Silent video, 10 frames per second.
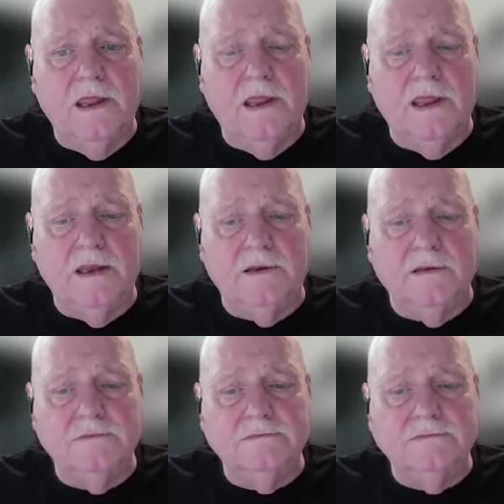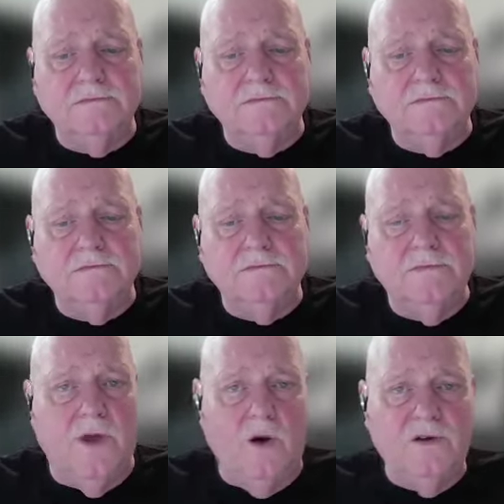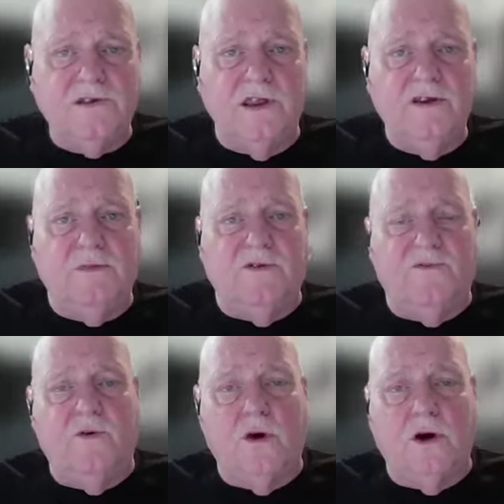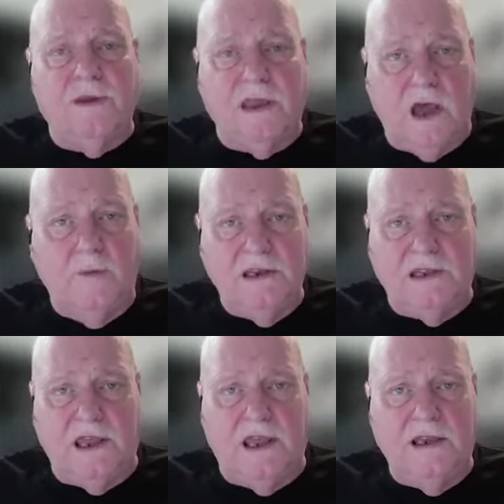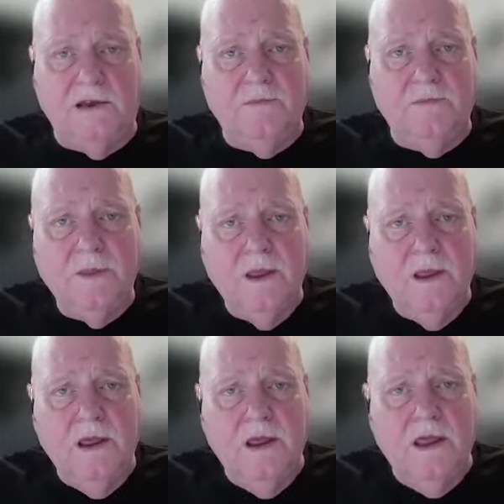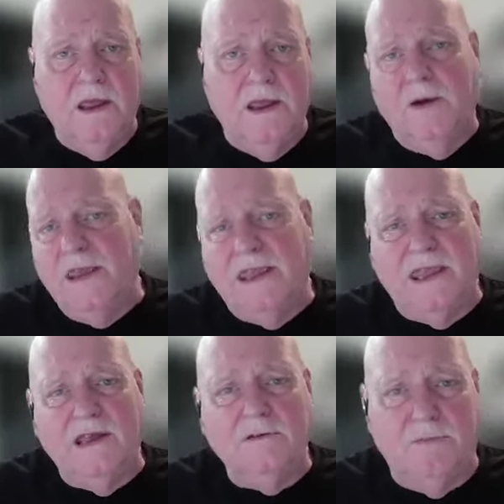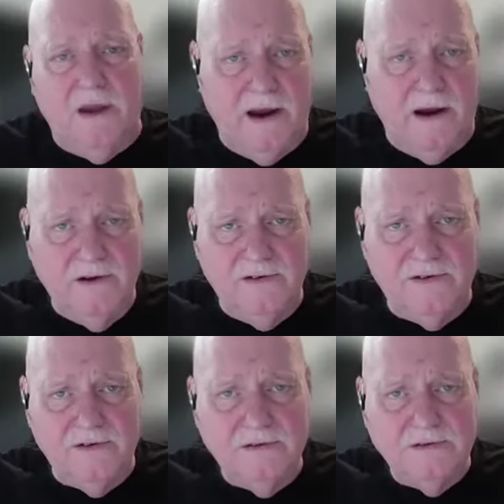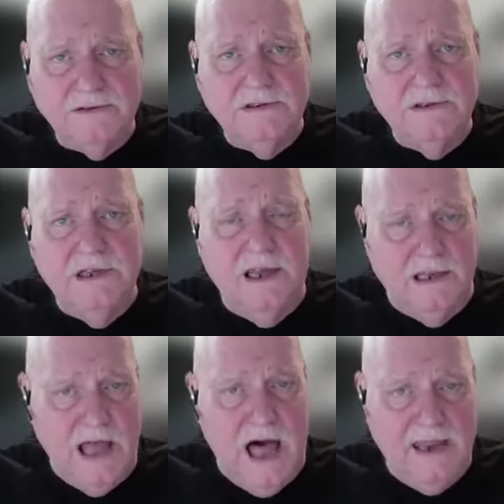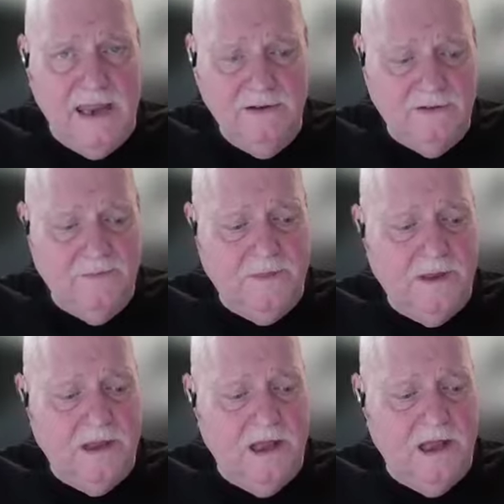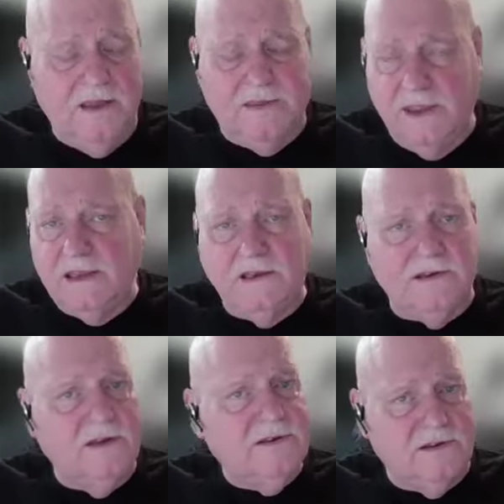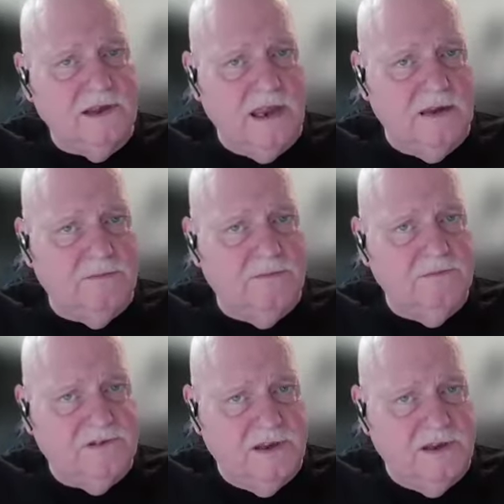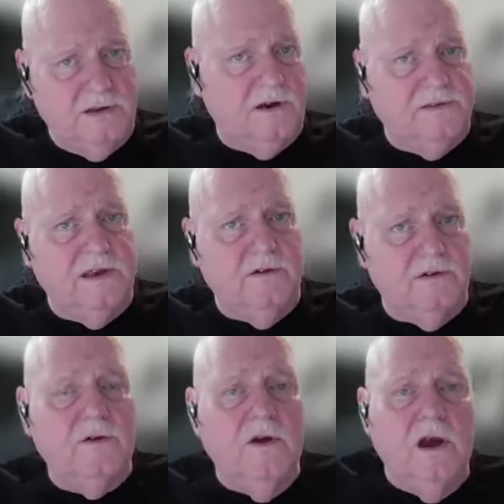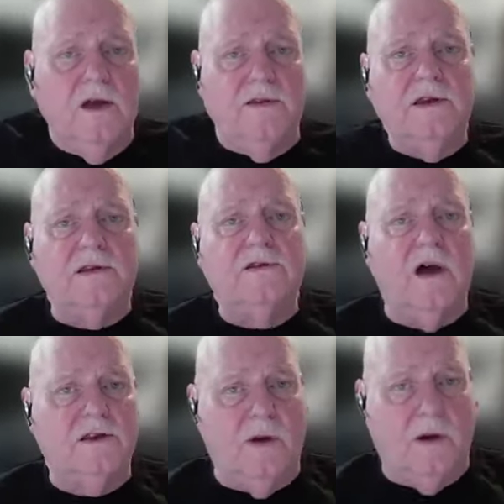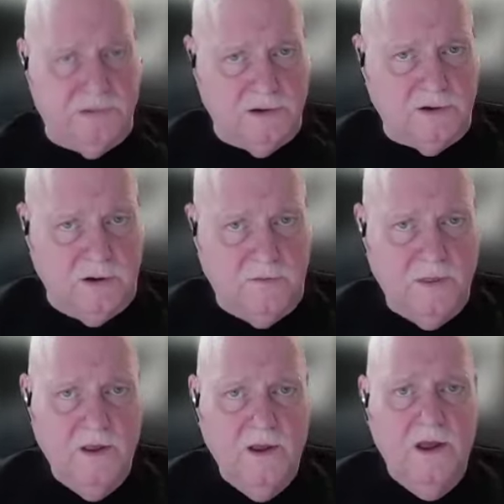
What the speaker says: In those things before becoming king, he killed bears and lions. I think it doesn't say singular. I think it talks about plural.